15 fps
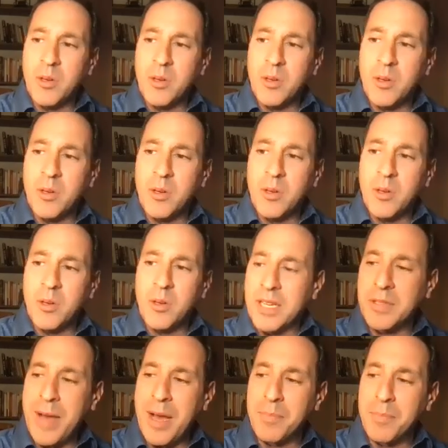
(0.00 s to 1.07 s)

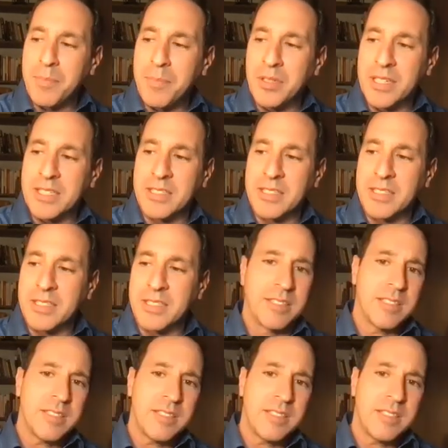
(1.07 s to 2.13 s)
So it was really about
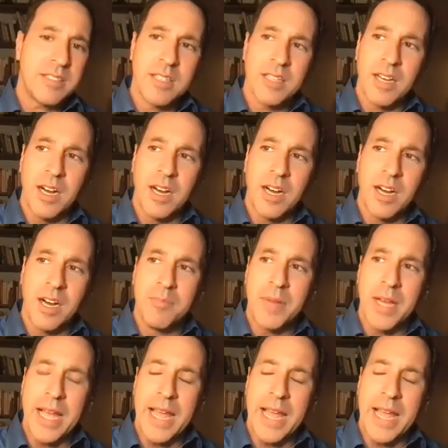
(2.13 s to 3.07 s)
building consensus,